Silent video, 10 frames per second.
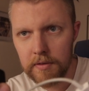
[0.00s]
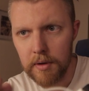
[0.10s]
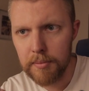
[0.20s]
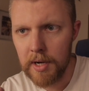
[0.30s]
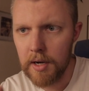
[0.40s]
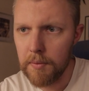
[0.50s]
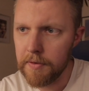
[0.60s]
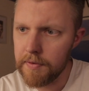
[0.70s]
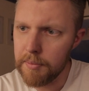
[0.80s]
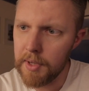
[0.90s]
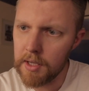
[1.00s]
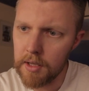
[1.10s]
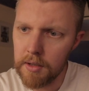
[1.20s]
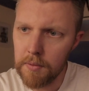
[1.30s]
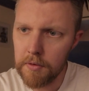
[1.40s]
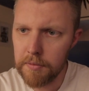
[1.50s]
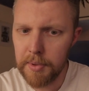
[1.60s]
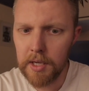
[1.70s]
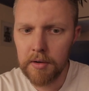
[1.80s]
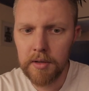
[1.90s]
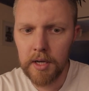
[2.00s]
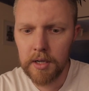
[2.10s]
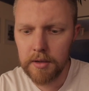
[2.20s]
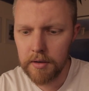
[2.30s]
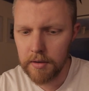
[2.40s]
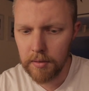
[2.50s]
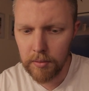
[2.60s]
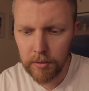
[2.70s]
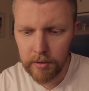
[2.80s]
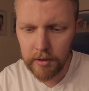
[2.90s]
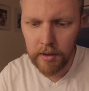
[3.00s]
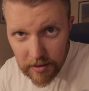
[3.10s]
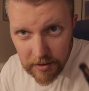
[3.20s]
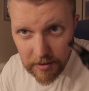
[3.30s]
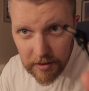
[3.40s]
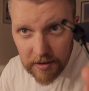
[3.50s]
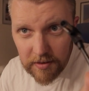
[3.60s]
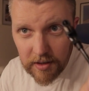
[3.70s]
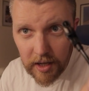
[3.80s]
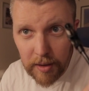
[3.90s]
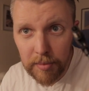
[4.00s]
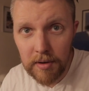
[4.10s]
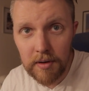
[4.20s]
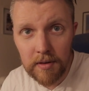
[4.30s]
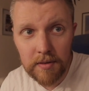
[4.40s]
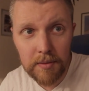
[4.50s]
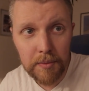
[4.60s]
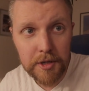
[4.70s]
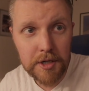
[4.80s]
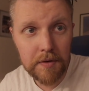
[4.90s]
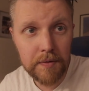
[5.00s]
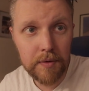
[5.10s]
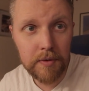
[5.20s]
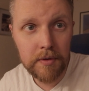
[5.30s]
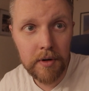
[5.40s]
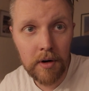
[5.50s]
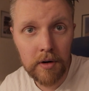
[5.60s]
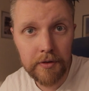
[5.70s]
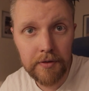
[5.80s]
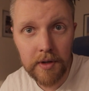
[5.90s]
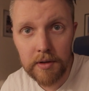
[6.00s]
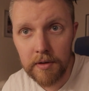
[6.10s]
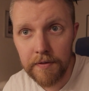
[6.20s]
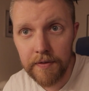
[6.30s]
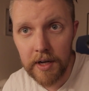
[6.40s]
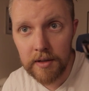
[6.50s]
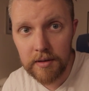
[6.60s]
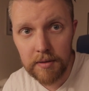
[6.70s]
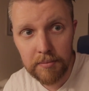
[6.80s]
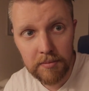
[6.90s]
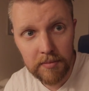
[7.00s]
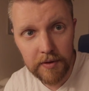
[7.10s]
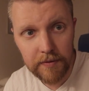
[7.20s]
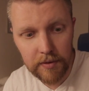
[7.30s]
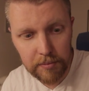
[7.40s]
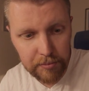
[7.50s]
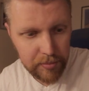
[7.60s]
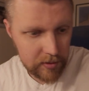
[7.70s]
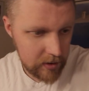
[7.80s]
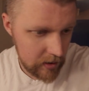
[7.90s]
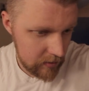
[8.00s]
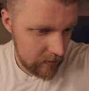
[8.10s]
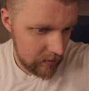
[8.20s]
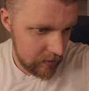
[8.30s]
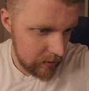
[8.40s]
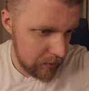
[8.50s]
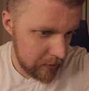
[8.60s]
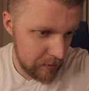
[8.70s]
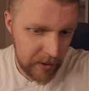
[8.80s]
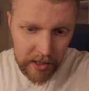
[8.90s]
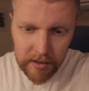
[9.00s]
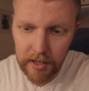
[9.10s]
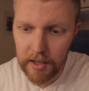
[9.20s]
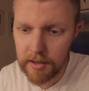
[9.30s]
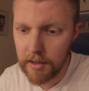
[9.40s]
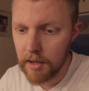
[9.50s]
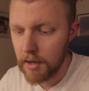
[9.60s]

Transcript: somehow if you make a USB connector or this cable which is for the RC to the Phantom if you put that to USB in the end.